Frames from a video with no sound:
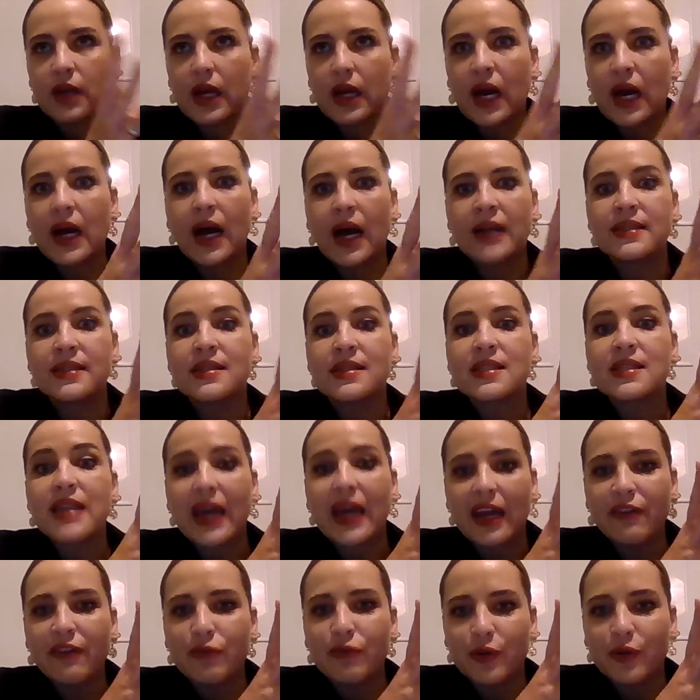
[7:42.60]

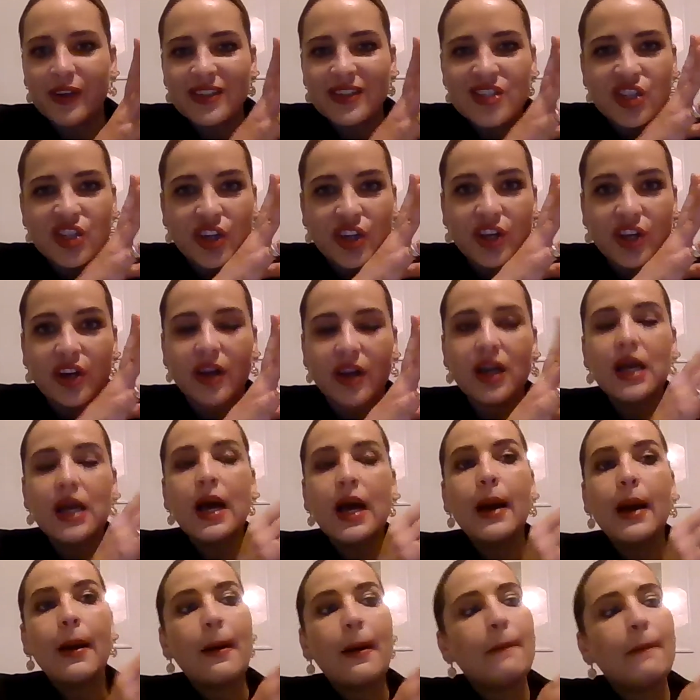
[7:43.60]
unsafe or insecure.
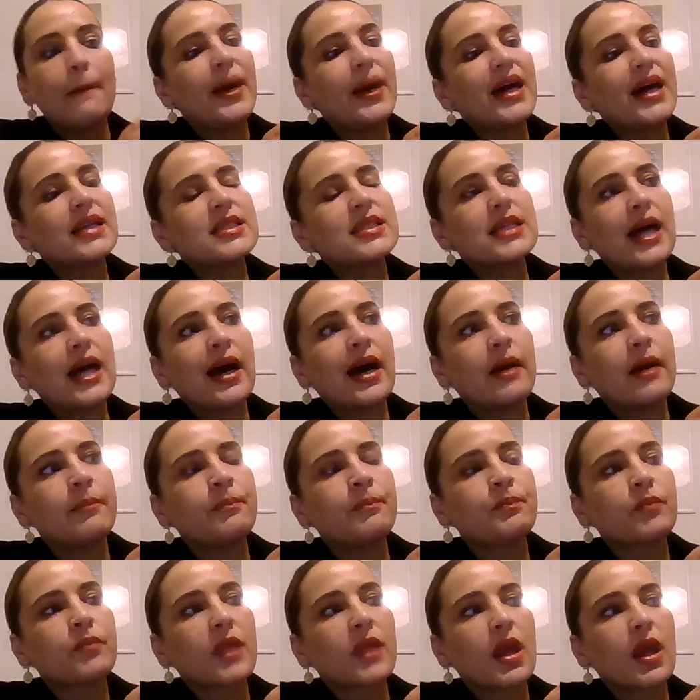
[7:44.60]
But
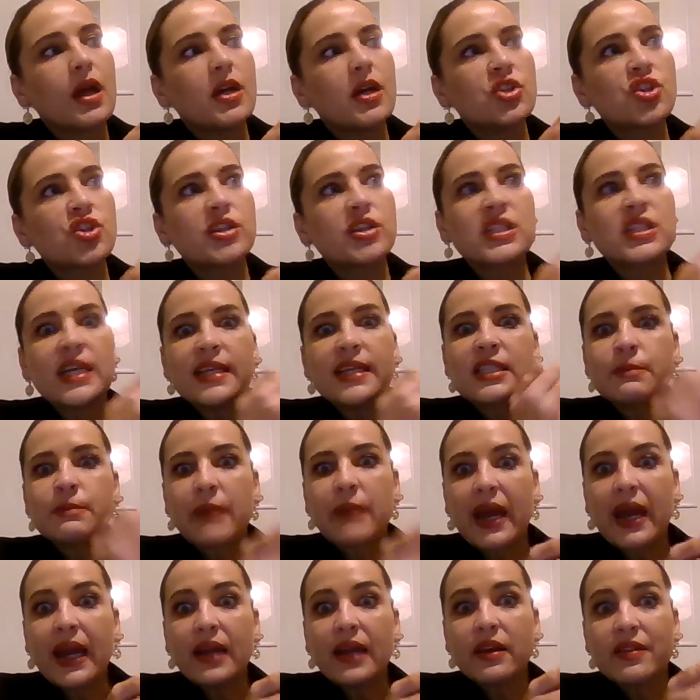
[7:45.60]
so it's
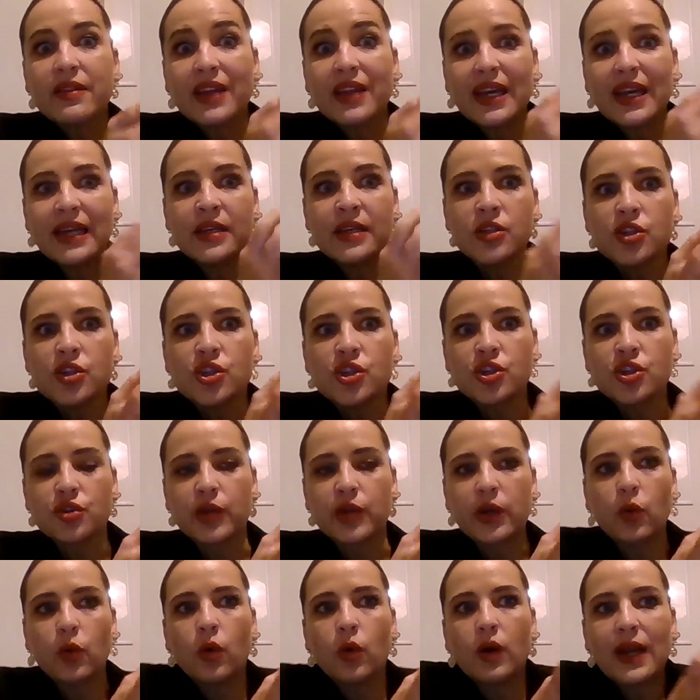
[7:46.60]
made the industry,
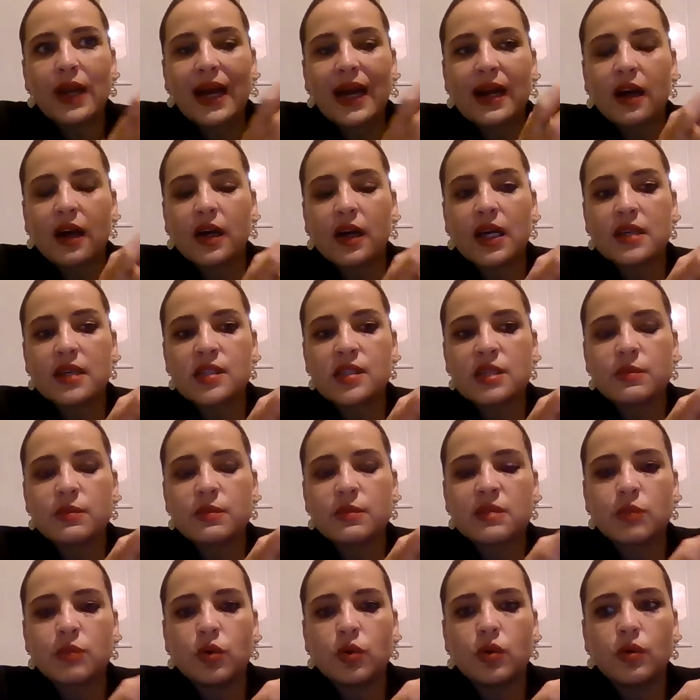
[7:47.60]
or like our customers,
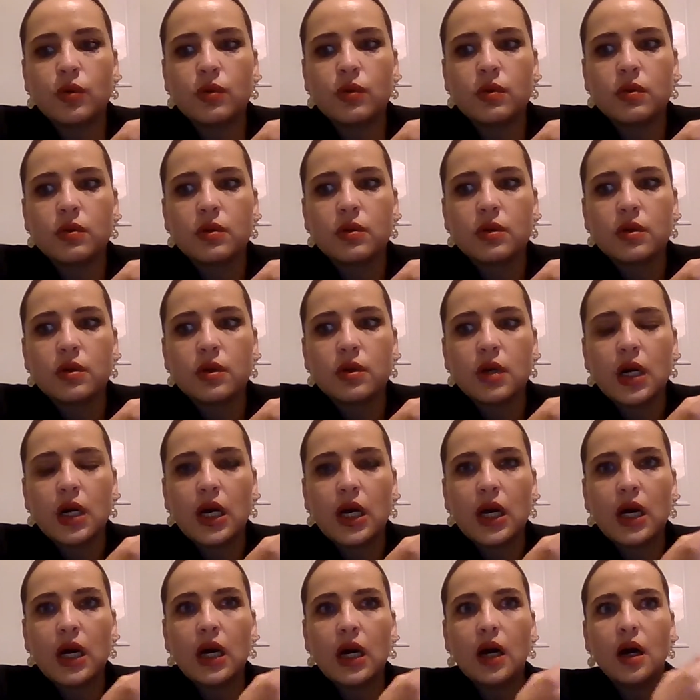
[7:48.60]
more
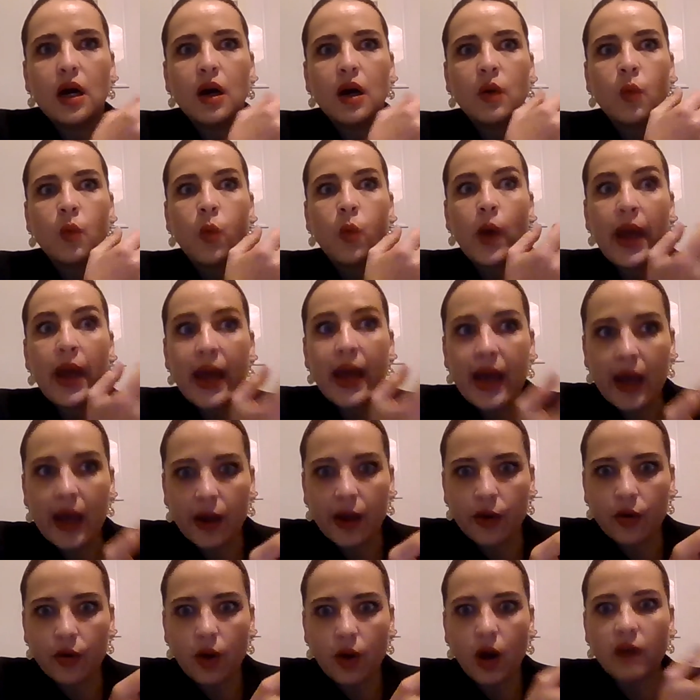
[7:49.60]

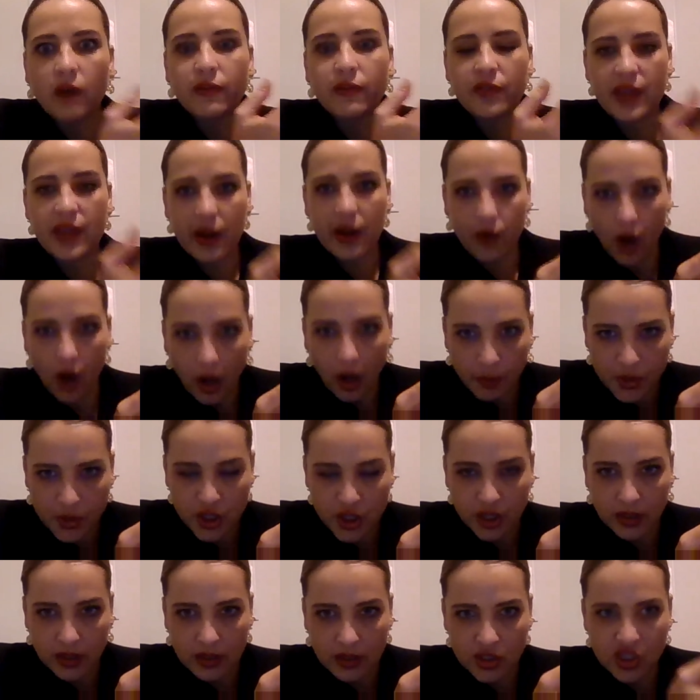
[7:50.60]
aware of their
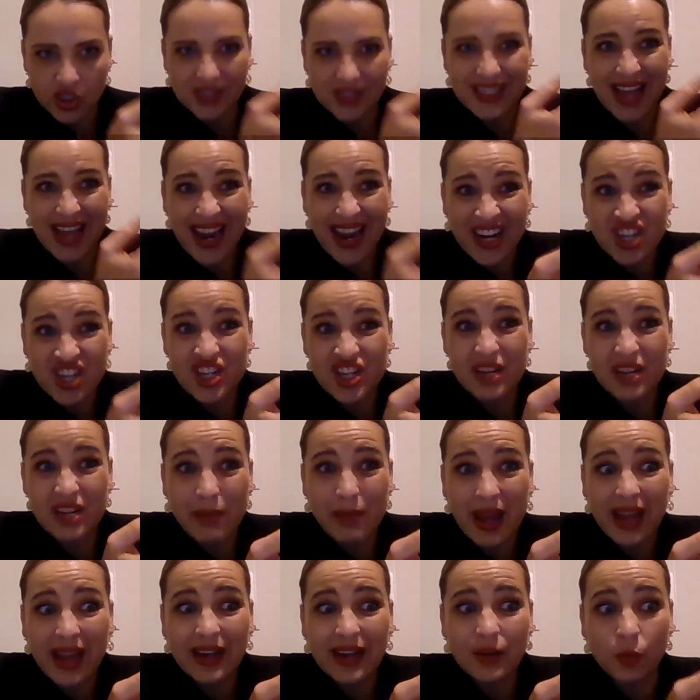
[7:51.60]
options. So it's
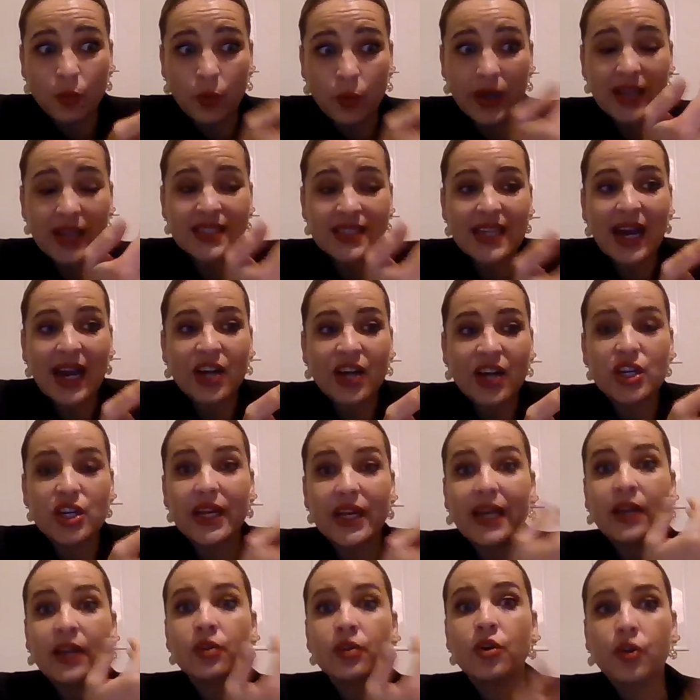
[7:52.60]
actually
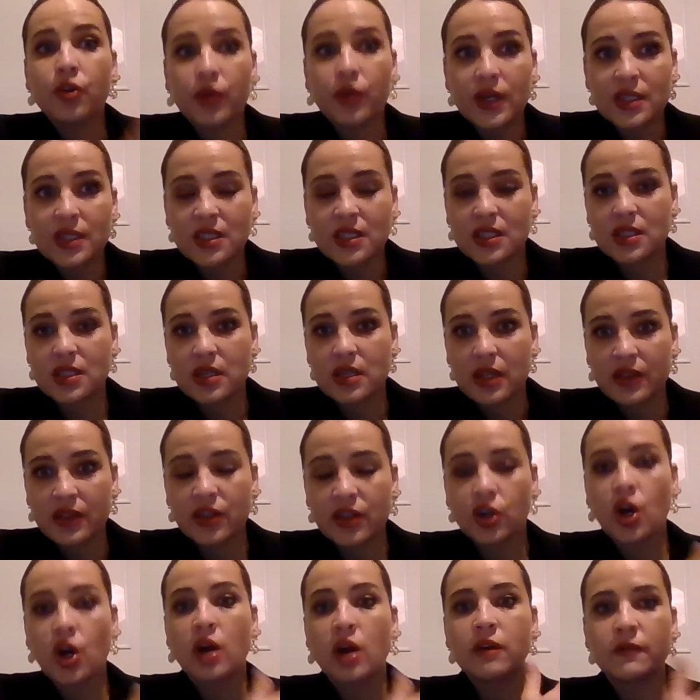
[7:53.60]
increased the
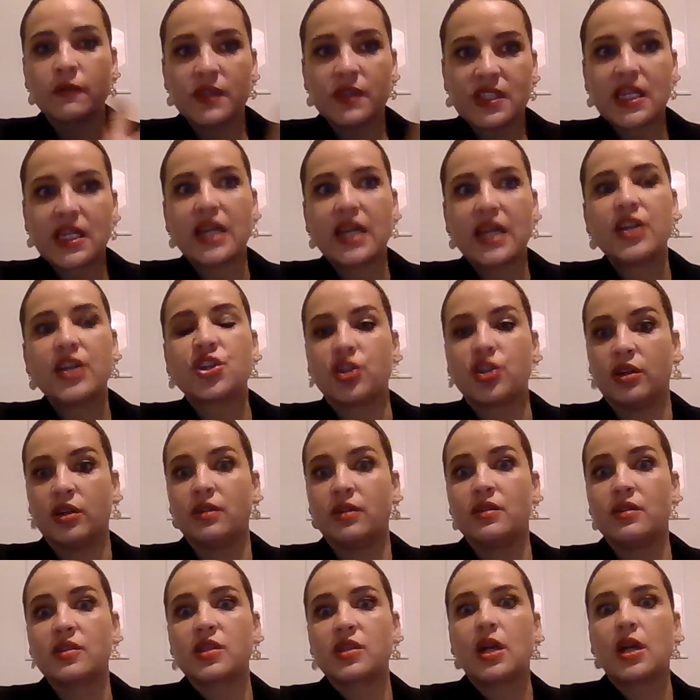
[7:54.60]

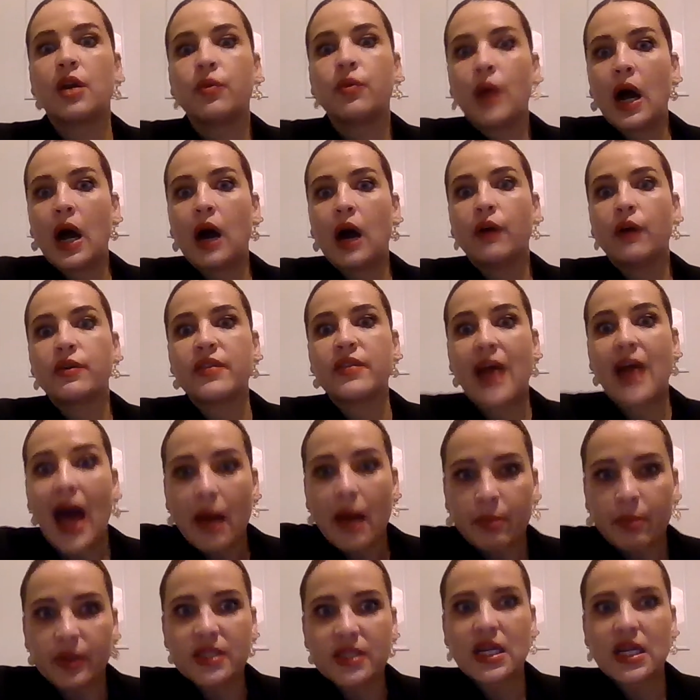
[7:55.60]
conversations around the
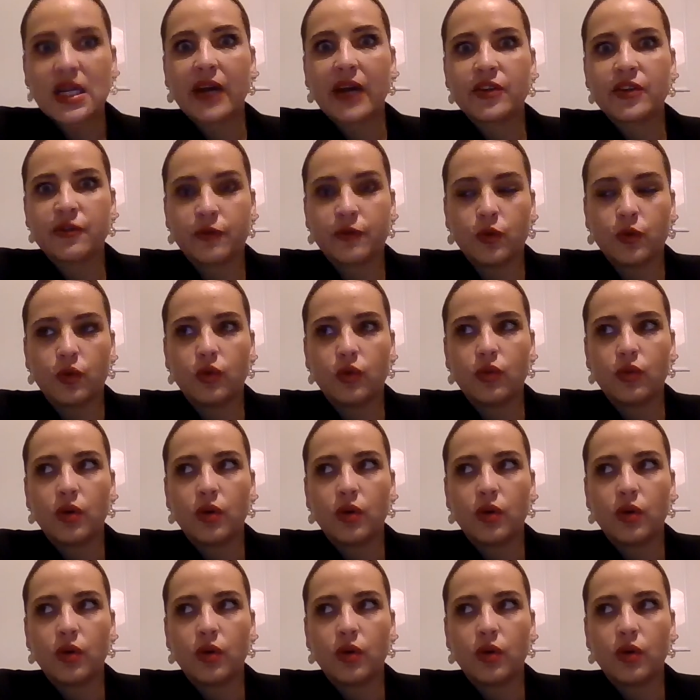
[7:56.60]
appetite for